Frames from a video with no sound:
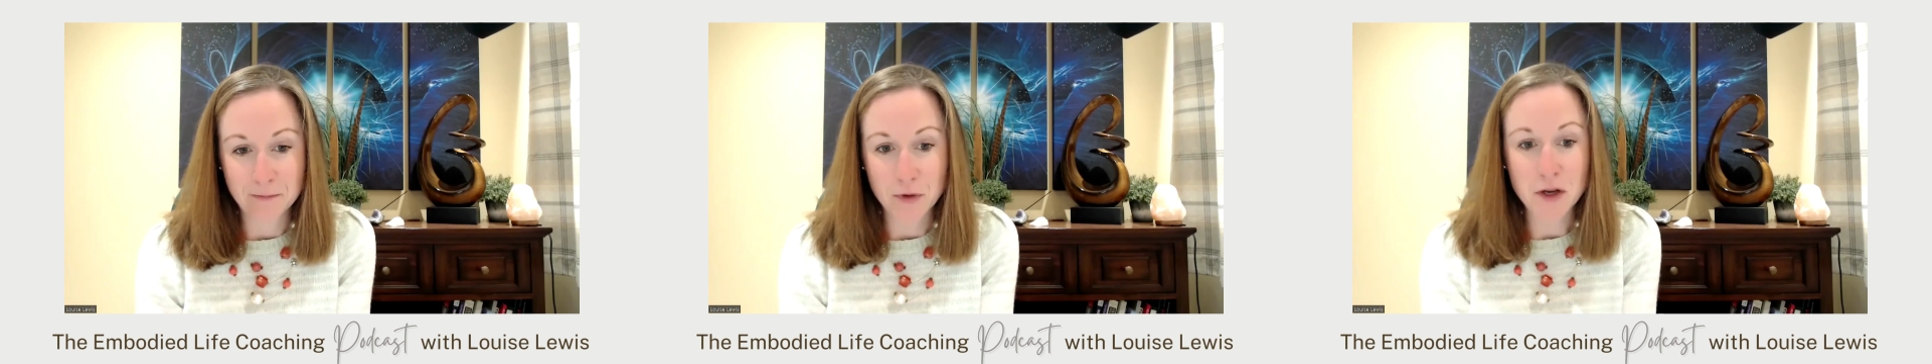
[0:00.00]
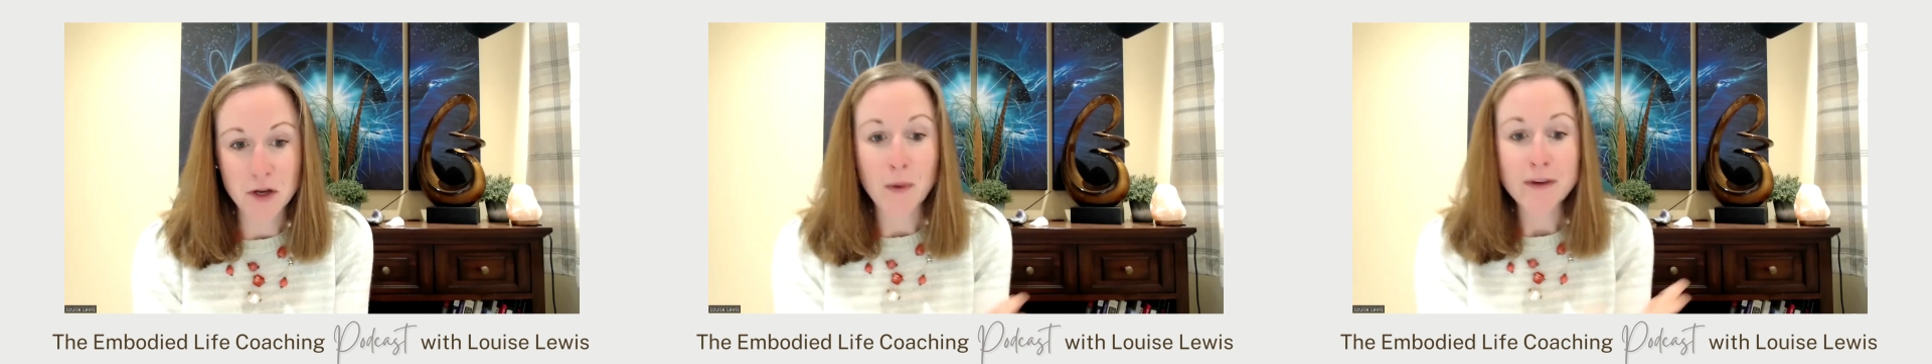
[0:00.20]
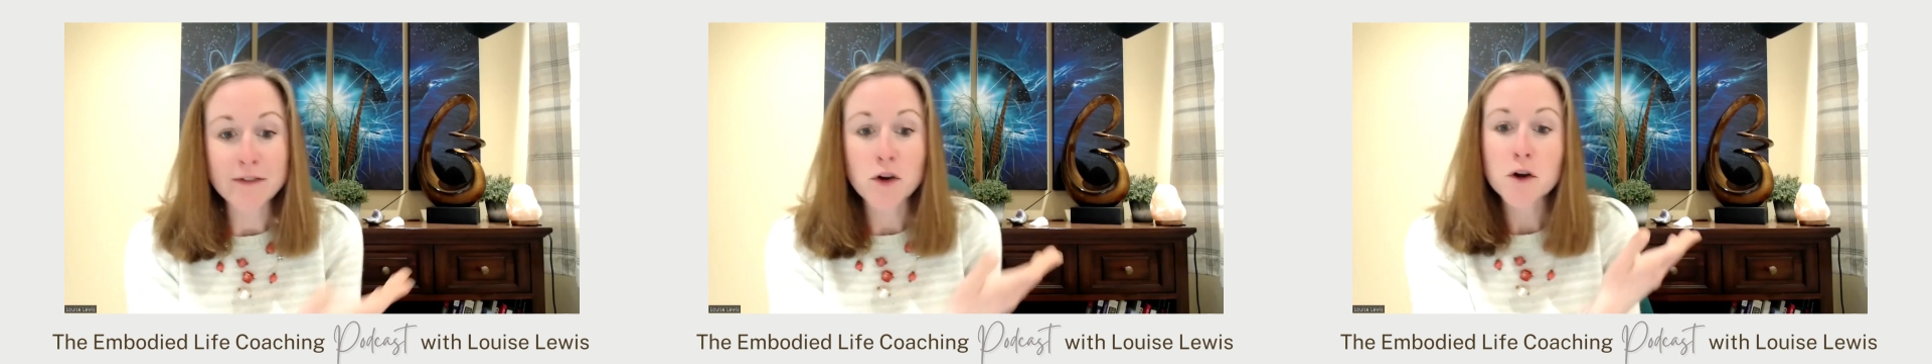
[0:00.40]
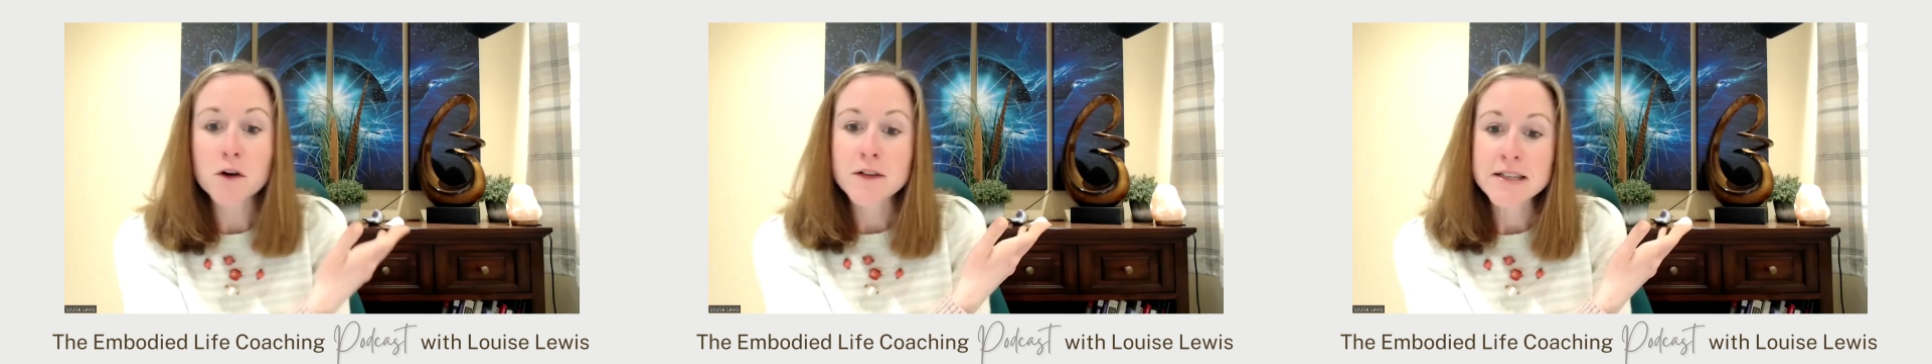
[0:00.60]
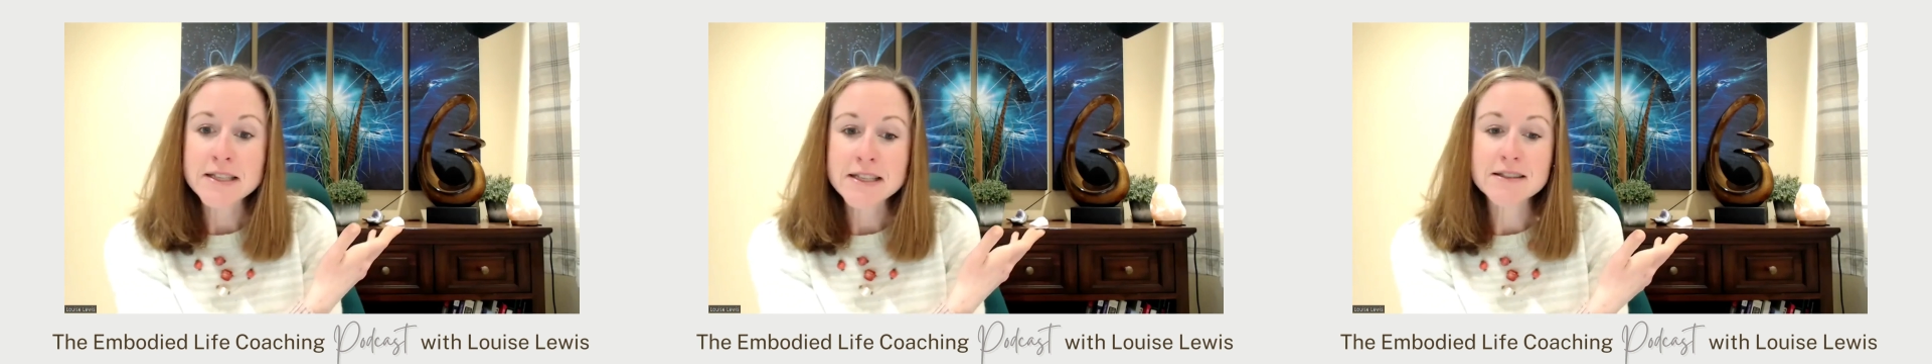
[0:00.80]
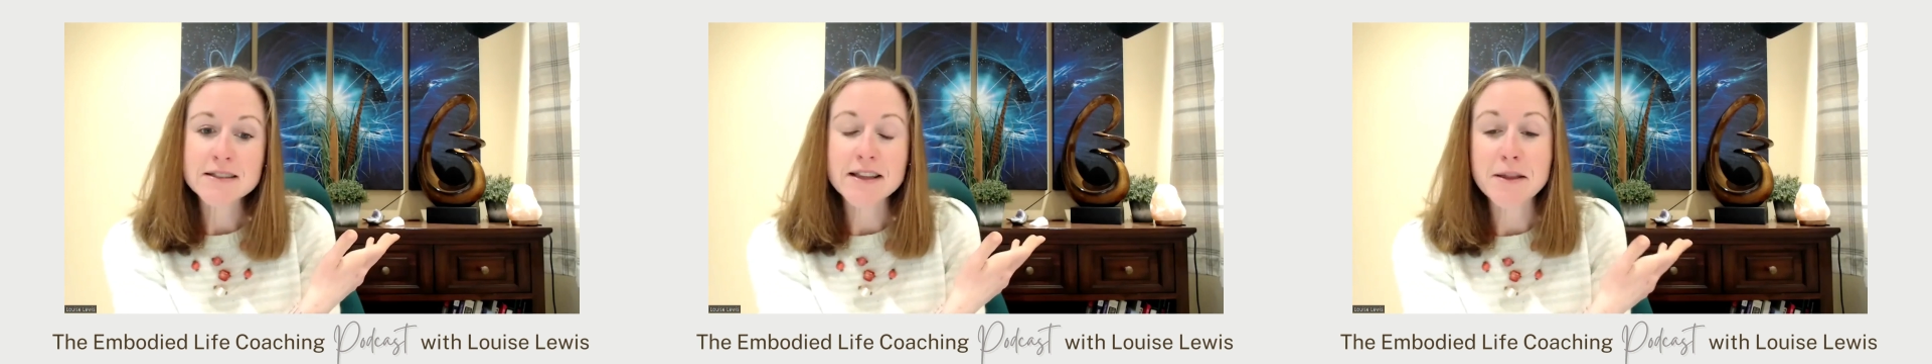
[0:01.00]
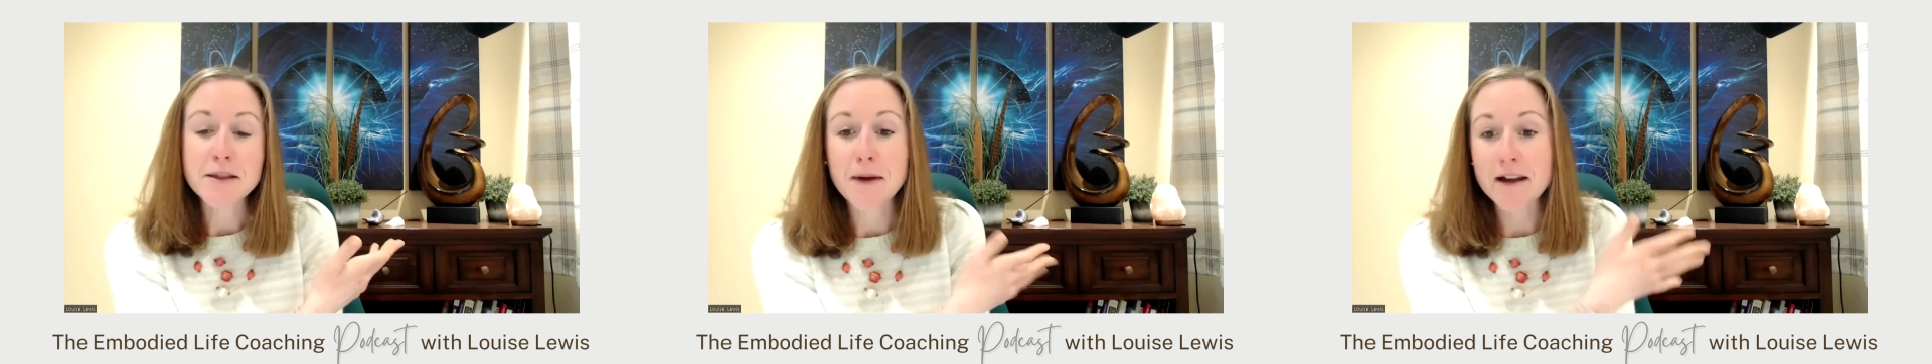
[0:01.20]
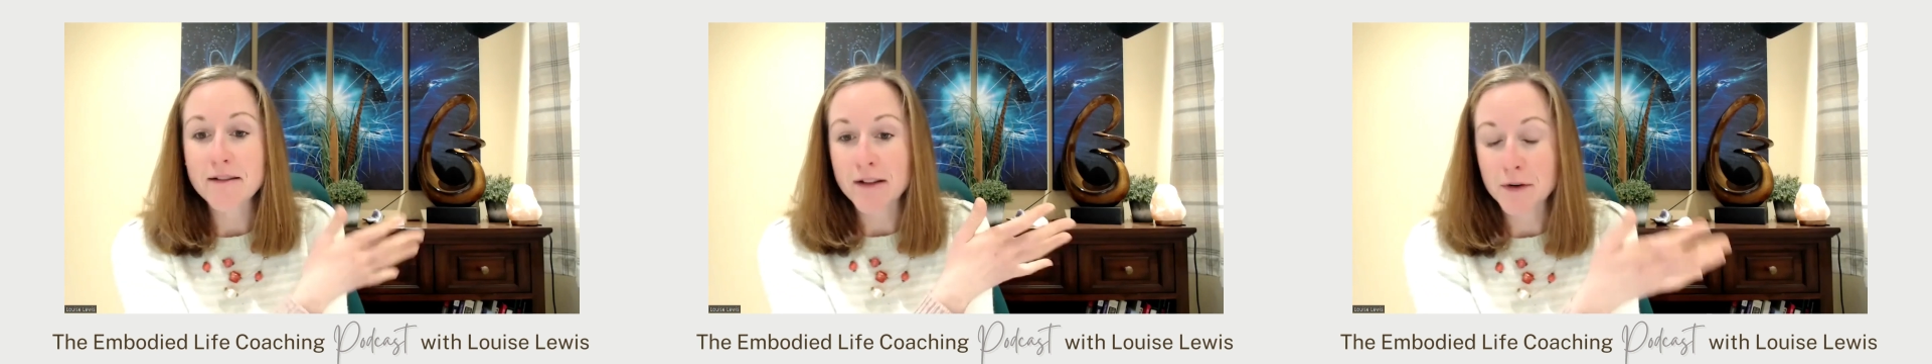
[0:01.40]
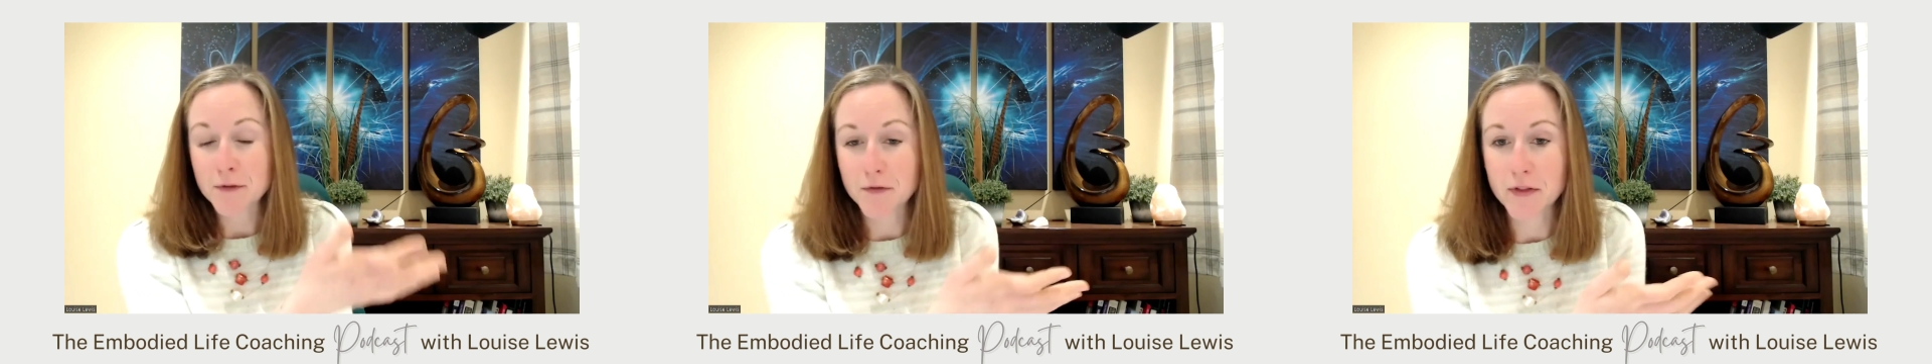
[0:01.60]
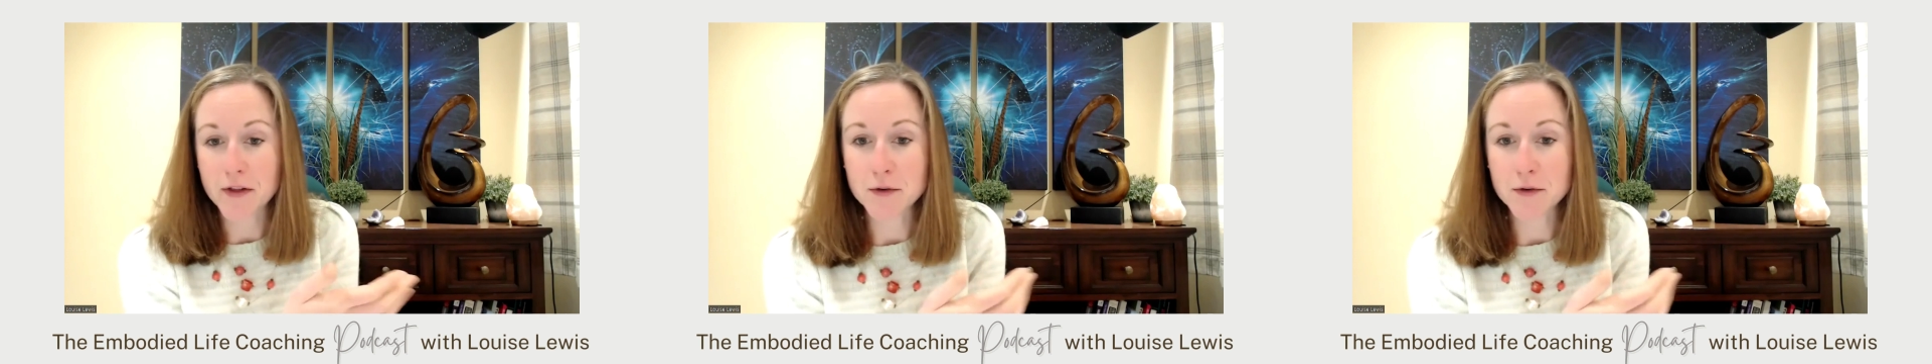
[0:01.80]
You know, I've got crystals in the background for